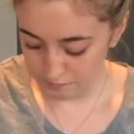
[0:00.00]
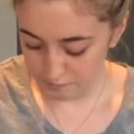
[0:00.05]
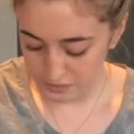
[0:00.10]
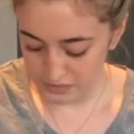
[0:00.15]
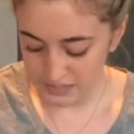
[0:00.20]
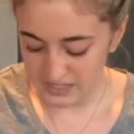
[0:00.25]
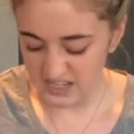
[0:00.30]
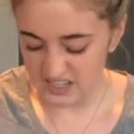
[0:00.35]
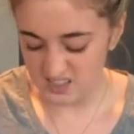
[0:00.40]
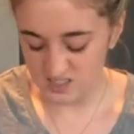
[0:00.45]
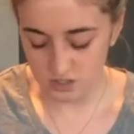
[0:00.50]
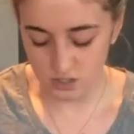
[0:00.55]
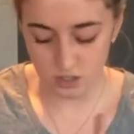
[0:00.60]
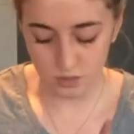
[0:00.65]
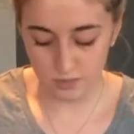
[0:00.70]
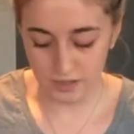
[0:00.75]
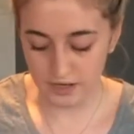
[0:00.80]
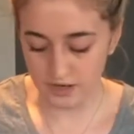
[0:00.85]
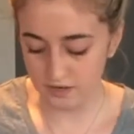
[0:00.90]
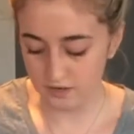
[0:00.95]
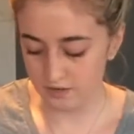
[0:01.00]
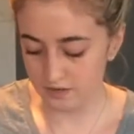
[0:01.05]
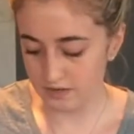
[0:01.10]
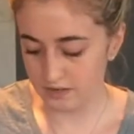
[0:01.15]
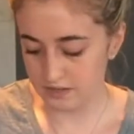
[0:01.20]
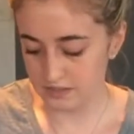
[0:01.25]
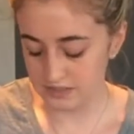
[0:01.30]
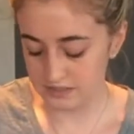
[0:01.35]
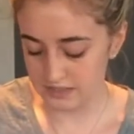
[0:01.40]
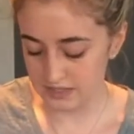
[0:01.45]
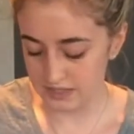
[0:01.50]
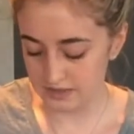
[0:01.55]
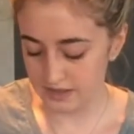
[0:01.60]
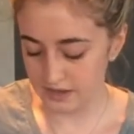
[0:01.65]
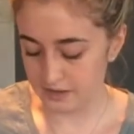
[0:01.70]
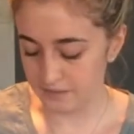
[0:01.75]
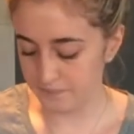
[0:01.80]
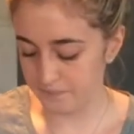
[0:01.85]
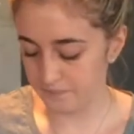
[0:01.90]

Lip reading: But yes, you're right, I did say that.